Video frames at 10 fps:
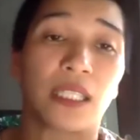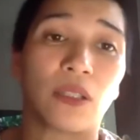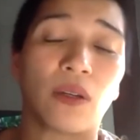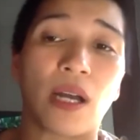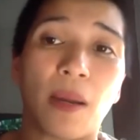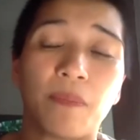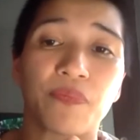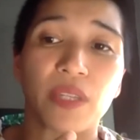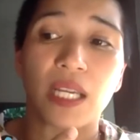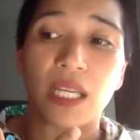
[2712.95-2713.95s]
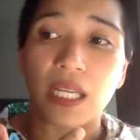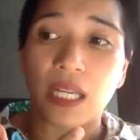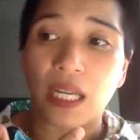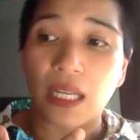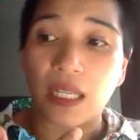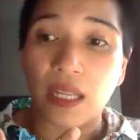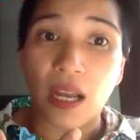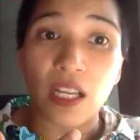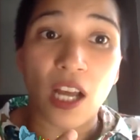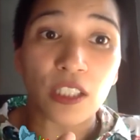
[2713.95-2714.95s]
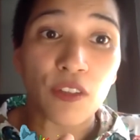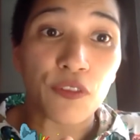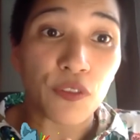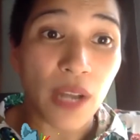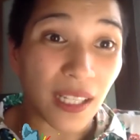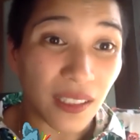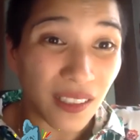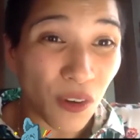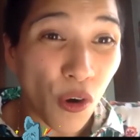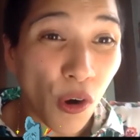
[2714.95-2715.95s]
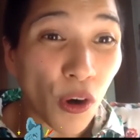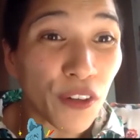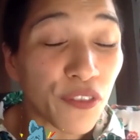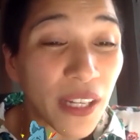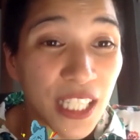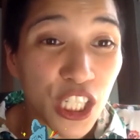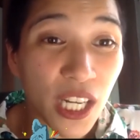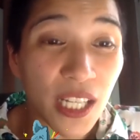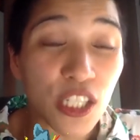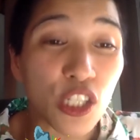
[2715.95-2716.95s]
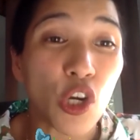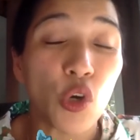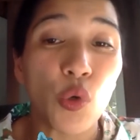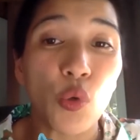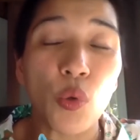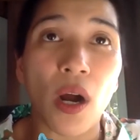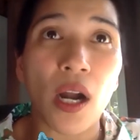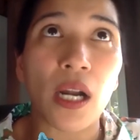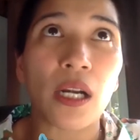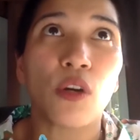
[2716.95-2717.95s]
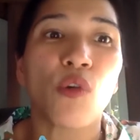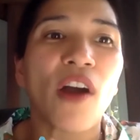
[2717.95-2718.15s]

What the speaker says: No? A lot of like orphanages who are